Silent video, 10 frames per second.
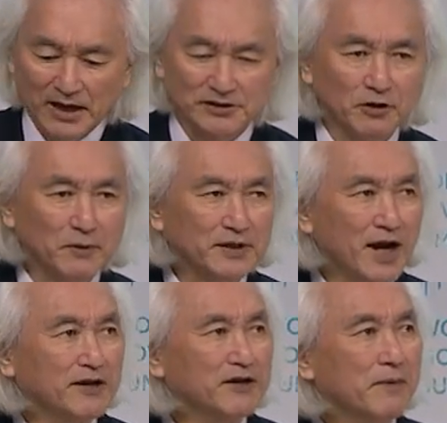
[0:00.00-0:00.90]
And so we're
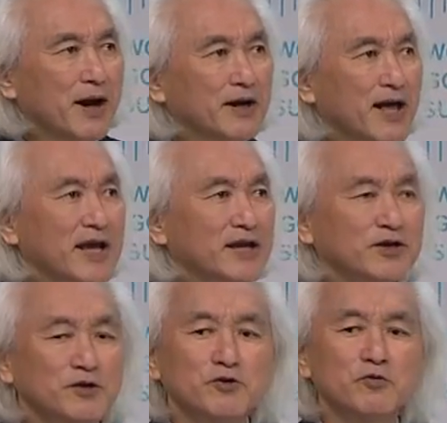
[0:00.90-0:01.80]
talking about a
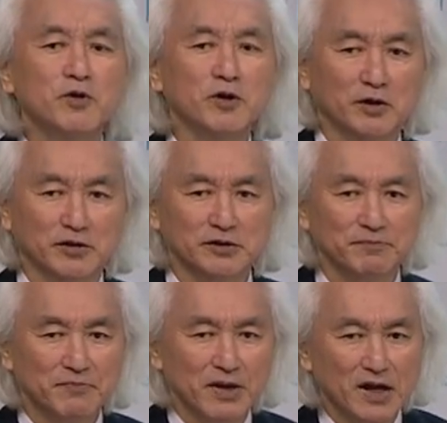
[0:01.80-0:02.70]
new
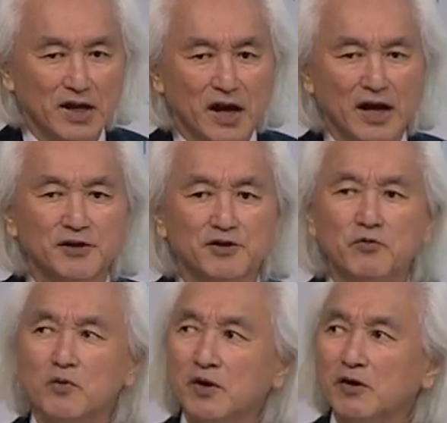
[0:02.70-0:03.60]

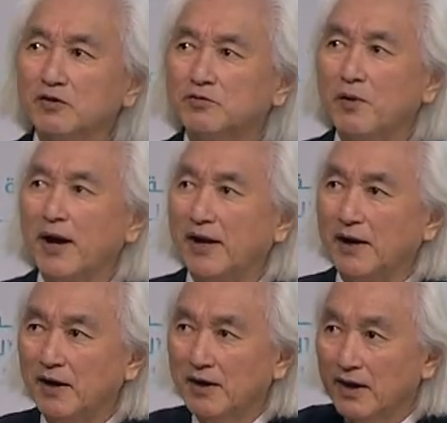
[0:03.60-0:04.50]
world
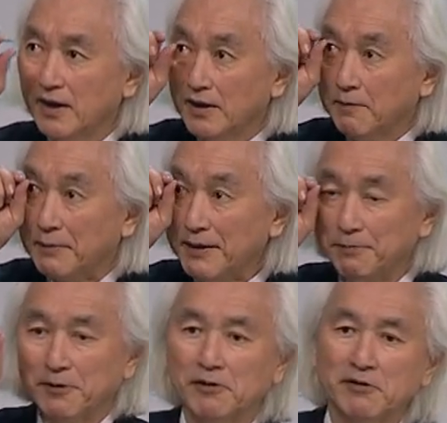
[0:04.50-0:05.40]
where
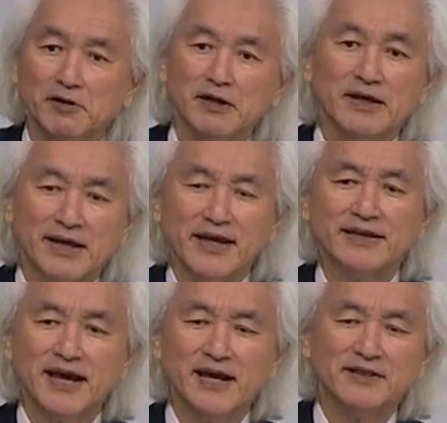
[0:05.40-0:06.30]
people can
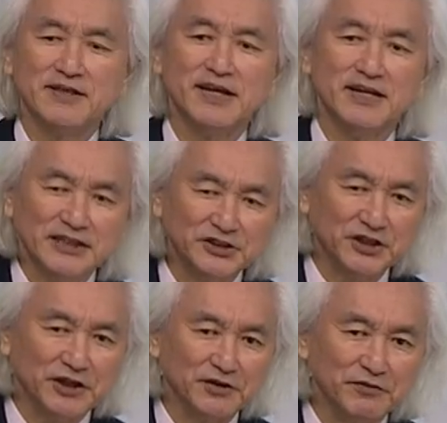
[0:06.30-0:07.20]
take the
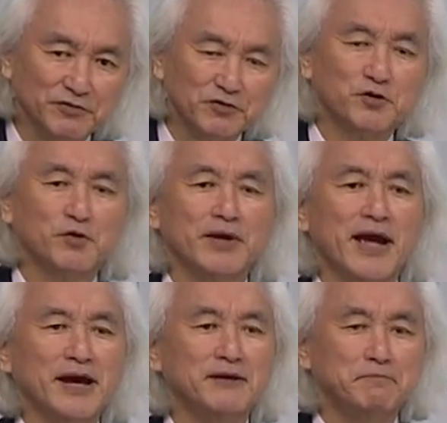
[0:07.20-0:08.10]
initiative to
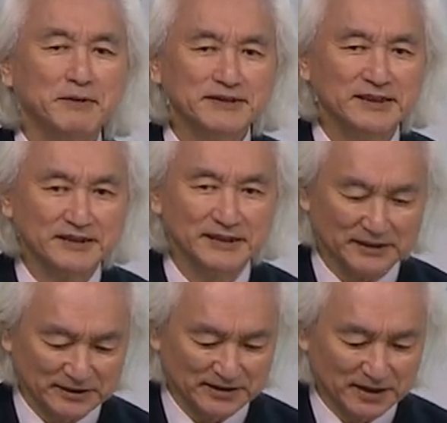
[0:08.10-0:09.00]
create
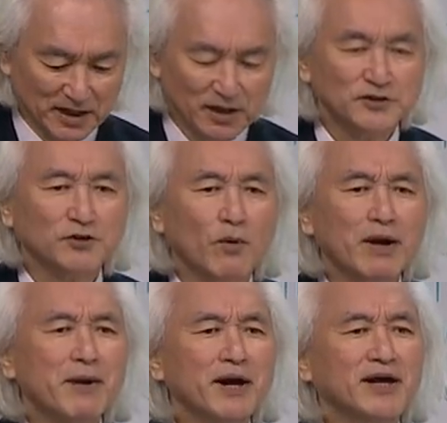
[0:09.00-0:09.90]
businesses. So what
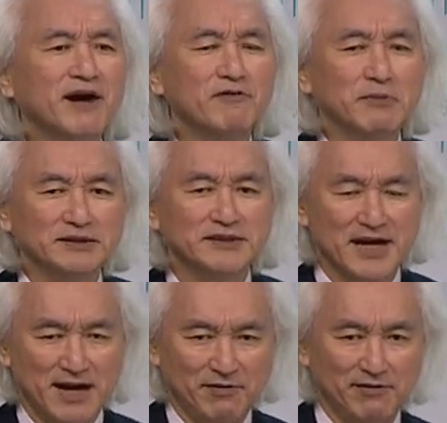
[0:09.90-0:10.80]
about governments
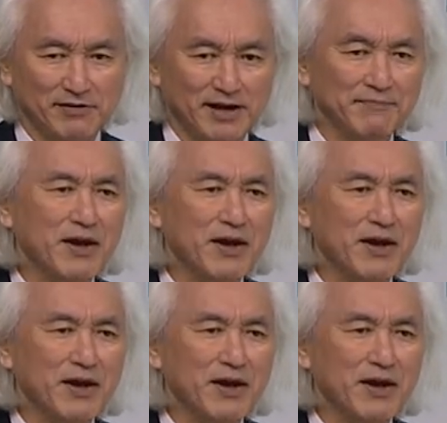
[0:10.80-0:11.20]
now? I'm